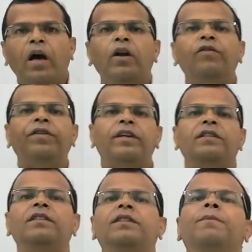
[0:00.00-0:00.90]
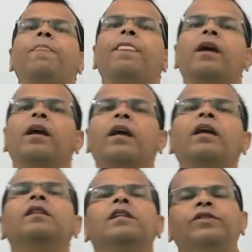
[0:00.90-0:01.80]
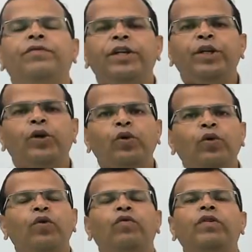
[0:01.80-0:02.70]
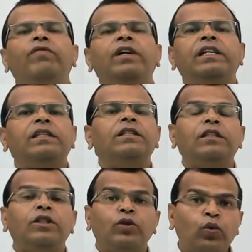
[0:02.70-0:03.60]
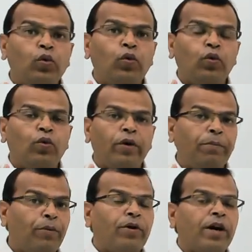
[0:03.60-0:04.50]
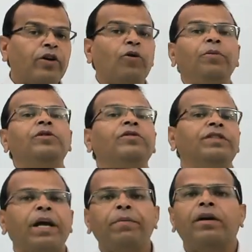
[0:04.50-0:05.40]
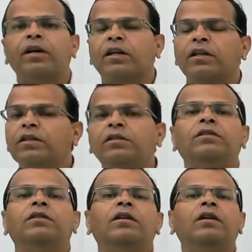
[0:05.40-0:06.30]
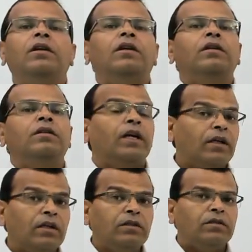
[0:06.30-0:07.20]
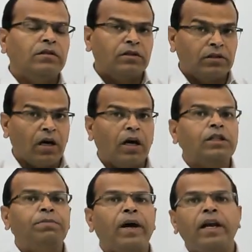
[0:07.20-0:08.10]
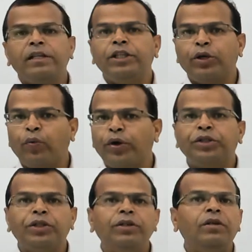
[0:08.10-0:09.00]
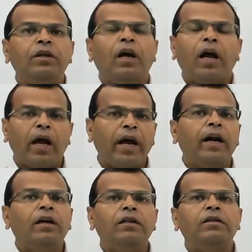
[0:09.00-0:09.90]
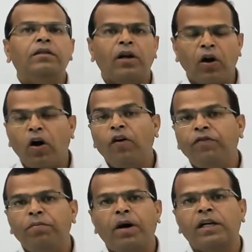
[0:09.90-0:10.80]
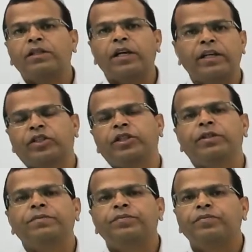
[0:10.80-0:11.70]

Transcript: Hello friends, in this video we will discuss two important topics of semiconductors that is the charge balance equation and the law of mass action.